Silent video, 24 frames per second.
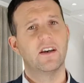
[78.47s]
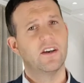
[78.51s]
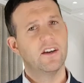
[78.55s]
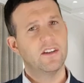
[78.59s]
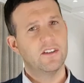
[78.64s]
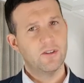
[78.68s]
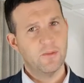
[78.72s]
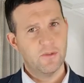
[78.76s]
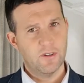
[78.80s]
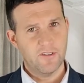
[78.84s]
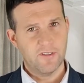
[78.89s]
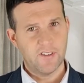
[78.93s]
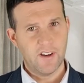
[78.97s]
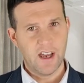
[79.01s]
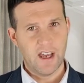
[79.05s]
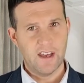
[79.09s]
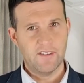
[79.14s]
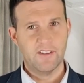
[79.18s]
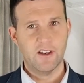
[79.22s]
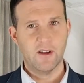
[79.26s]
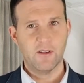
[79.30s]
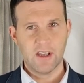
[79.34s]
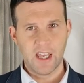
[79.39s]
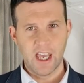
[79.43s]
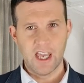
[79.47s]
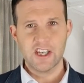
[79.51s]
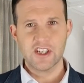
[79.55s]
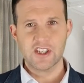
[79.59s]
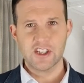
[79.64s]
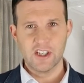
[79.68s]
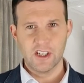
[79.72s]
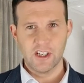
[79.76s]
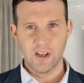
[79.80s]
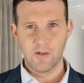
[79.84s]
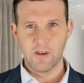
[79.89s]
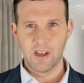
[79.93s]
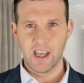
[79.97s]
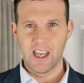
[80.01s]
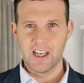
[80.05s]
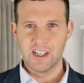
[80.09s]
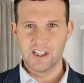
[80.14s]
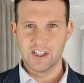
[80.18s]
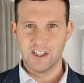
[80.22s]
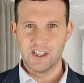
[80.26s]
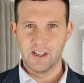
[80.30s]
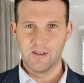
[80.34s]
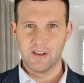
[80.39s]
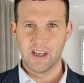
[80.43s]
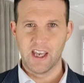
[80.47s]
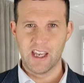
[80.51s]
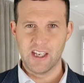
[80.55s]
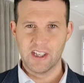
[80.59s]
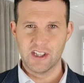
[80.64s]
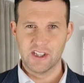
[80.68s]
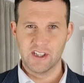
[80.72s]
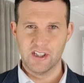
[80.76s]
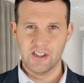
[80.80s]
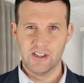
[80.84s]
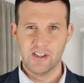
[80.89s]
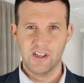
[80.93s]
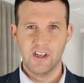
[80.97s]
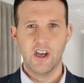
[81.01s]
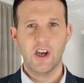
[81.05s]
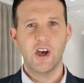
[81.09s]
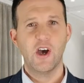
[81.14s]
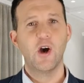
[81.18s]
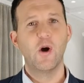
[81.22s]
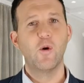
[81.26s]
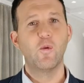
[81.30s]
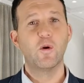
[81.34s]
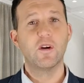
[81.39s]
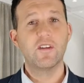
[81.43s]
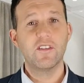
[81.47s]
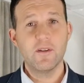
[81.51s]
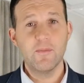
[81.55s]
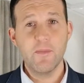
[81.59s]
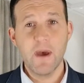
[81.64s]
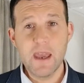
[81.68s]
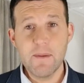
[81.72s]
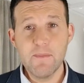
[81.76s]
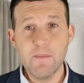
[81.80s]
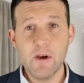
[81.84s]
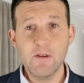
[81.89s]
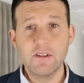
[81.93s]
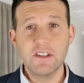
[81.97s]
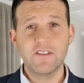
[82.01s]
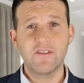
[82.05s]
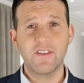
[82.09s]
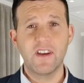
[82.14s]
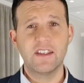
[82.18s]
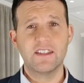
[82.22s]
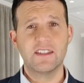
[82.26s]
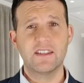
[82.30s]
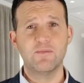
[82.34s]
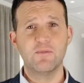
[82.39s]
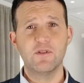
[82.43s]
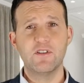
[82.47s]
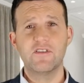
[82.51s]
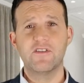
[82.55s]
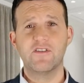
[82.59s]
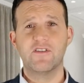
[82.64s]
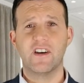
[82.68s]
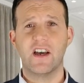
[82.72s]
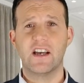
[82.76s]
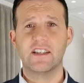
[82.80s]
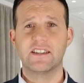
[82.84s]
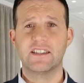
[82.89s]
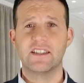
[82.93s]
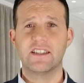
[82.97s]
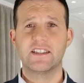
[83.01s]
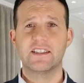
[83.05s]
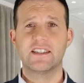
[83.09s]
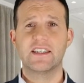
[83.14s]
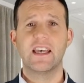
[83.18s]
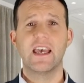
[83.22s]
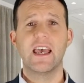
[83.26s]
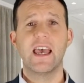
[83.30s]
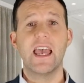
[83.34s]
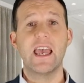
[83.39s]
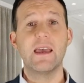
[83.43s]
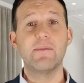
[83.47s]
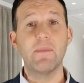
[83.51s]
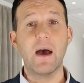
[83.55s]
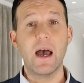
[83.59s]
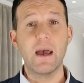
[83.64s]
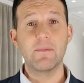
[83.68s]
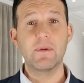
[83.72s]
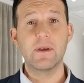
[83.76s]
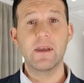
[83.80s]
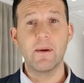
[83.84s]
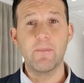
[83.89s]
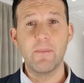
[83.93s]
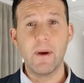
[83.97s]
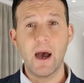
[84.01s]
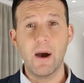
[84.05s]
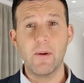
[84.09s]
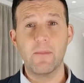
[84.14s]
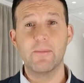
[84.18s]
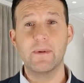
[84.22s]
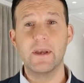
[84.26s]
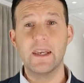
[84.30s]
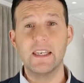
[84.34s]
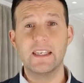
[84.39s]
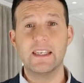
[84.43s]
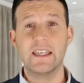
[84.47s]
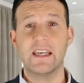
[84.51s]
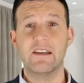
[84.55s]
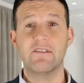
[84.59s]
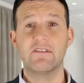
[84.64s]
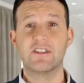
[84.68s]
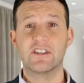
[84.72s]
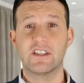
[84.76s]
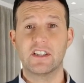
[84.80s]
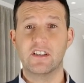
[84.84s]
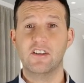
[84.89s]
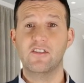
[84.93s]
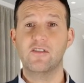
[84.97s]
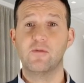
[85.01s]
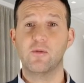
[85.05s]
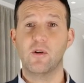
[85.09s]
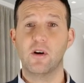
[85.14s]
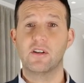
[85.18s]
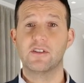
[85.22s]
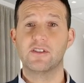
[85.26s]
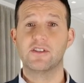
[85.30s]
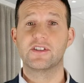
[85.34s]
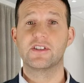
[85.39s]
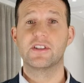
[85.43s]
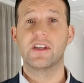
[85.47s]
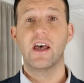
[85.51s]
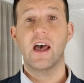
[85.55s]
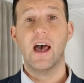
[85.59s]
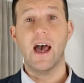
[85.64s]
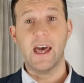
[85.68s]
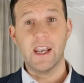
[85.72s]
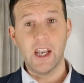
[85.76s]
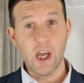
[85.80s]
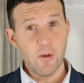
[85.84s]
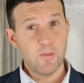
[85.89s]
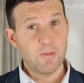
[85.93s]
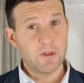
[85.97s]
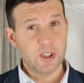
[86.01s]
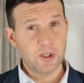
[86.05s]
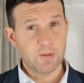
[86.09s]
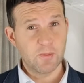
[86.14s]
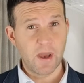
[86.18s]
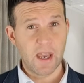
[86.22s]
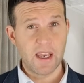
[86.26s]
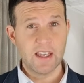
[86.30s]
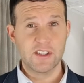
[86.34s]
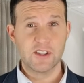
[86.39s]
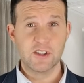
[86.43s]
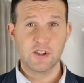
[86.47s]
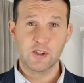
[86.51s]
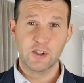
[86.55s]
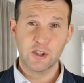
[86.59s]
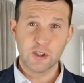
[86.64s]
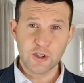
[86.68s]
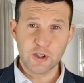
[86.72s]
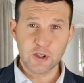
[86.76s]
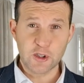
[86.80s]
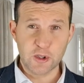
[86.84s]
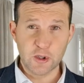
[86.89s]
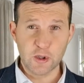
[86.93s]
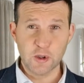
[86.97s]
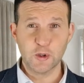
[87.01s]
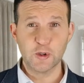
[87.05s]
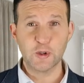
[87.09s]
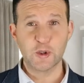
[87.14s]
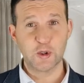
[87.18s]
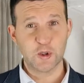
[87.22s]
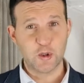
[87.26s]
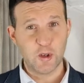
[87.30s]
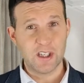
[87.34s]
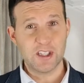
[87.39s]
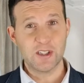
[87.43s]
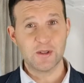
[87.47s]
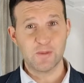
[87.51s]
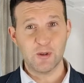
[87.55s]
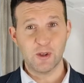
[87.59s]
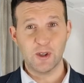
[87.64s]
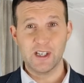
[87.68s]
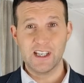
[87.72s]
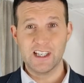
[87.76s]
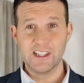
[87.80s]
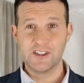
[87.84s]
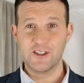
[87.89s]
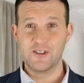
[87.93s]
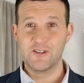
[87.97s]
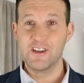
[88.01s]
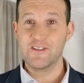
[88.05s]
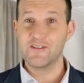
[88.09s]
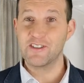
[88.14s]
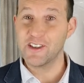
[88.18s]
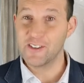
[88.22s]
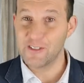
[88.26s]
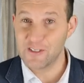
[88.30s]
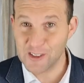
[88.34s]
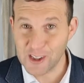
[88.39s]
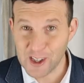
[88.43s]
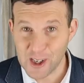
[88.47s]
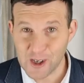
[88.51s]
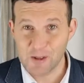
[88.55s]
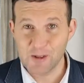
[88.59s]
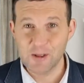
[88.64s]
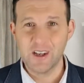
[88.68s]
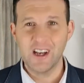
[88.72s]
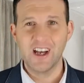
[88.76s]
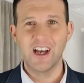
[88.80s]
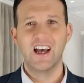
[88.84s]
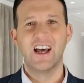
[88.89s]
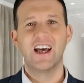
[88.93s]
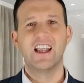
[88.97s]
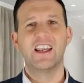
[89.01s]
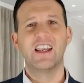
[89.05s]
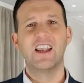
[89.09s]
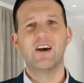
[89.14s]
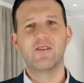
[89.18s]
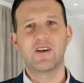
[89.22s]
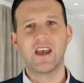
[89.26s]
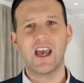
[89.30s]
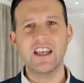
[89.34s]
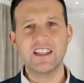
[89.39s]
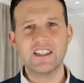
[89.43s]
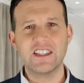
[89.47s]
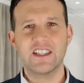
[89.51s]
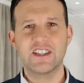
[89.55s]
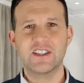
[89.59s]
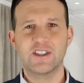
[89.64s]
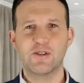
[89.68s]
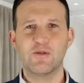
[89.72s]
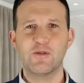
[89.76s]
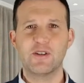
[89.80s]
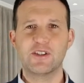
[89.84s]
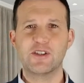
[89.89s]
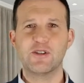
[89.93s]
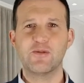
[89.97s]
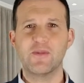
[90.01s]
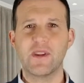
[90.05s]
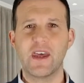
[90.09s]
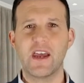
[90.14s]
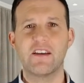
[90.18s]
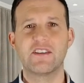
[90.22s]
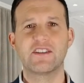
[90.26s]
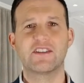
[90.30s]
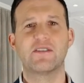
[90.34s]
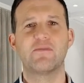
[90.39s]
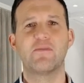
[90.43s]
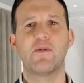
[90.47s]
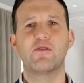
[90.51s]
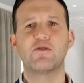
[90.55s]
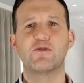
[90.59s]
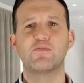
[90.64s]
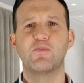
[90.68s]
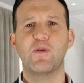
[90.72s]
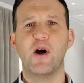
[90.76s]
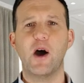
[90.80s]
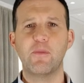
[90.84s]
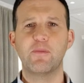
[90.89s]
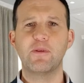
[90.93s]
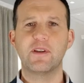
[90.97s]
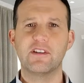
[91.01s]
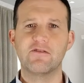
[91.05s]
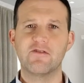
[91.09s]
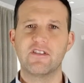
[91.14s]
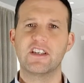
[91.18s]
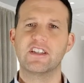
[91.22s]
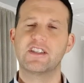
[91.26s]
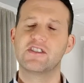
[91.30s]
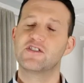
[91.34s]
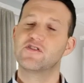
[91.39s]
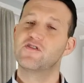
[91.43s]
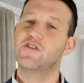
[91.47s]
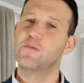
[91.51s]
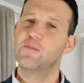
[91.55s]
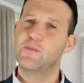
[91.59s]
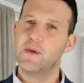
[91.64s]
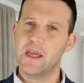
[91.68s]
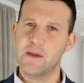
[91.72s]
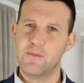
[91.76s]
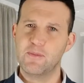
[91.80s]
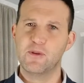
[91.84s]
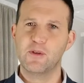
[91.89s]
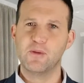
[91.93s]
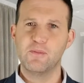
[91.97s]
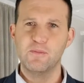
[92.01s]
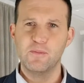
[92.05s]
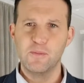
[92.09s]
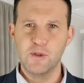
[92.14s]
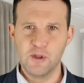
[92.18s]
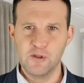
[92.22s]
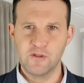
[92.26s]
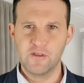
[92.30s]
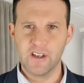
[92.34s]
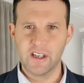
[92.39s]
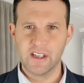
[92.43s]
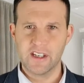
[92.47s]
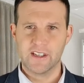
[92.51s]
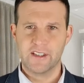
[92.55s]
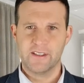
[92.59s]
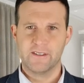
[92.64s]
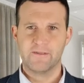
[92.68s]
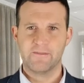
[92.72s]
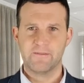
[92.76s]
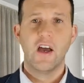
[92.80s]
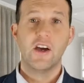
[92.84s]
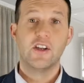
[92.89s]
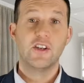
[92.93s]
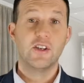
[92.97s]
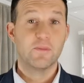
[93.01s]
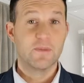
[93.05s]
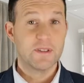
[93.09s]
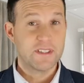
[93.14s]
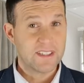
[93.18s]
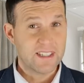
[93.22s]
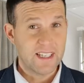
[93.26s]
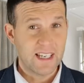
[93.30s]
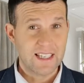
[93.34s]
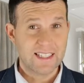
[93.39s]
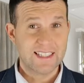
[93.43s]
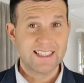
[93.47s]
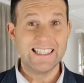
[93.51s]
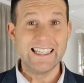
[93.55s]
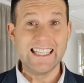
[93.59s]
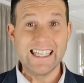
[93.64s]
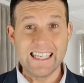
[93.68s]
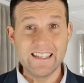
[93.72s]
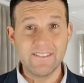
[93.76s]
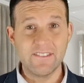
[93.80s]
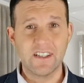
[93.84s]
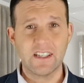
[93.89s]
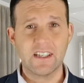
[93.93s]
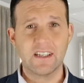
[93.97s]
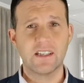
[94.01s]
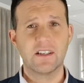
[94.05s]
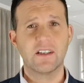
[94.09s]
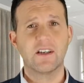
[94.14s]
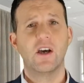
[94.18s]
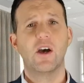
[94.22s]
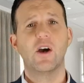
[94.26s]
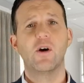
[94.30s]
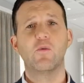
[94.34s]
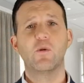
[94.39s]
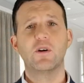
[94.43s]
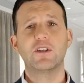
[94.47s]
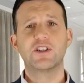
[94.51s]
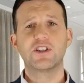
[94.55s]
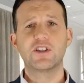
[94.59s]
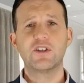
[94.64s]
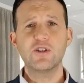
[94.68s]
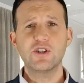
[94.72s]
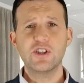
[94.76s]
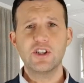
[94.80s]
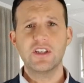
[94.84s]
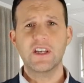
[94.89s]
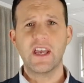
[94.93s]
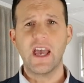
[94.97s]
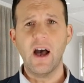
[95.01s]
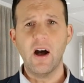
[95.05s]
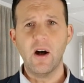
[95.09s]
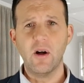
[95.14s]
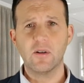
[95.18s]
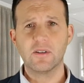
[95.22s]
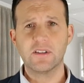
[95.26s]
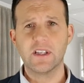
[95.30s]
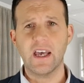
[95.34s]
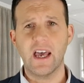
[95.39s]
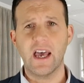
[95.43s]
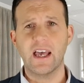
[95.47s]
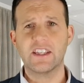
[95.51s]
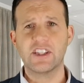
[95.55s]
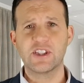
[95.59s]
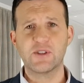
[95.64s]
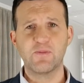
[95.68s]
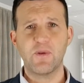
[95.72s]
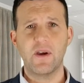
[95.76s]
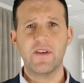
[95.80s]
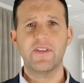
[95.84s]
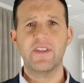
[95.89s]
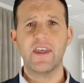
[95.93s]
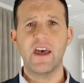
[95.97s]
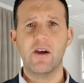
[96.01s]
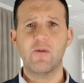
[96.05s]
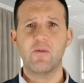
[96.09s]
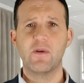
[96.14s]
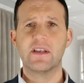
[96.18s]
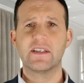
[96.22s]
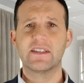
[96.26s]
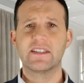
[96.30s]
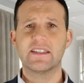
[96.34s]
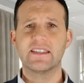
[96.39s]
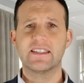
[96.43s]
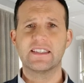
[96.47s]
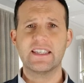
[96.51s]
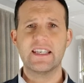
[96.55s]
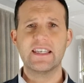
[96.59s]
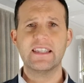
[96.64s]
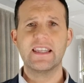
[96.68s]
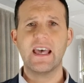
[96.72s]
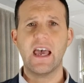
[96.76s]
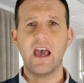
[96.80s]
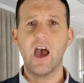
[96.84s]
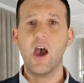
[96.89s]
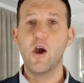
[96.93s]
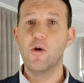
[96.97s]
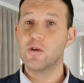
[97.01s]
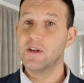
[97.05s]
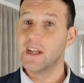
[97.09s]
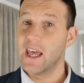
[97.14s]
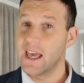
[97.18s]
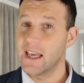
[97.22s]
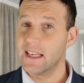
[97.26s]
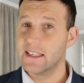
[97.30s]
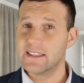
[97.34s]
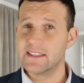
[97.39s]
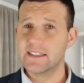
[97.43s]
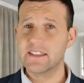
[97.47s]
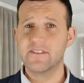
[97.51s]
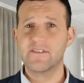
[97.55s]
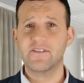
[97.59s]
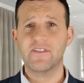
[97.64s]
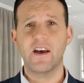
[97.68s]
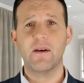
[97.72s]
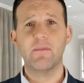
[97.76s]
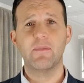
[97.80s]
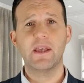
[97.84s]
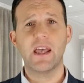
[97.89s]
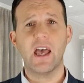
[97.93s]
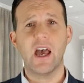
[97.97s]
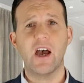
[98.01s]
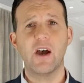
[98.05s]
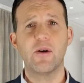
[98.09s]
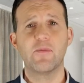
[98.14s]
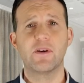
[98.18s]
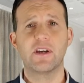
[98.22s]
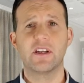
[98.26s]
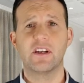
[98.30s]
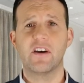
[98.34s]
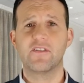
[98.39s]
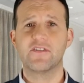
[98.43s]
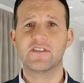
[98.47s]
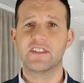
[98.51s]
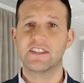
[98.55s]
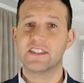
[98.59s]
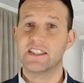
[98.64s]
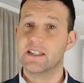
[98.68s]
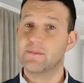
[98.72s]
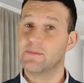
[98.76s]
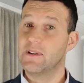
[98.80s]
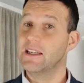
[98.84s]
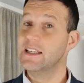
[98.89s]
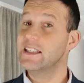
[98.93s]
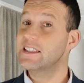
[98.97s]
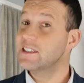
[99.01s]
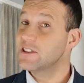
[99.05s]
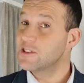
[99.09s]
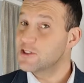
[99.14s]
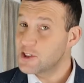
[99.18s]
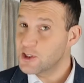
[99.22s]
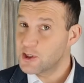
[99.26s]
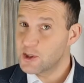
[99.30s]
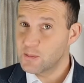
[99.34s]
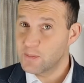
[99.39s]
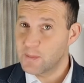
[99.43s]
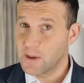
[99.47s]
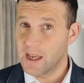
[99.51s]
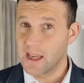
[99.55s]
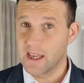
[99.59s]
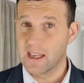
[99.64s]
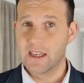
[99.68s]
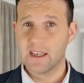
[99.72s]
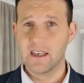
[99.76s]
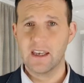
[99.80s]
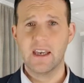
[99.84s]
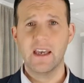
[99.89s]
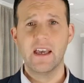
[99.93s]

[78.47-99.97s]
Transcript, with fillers: Number five, location, location, location. One of the main motivating moving factors, it might be about being nearer to loved ones an open space, good schools, transport links or even a view, location is always up there as the most popular reasons for people moving. Number 6. Leaving. When children get older and spread their wings to seek their own nest, the family home can often seem a little too big.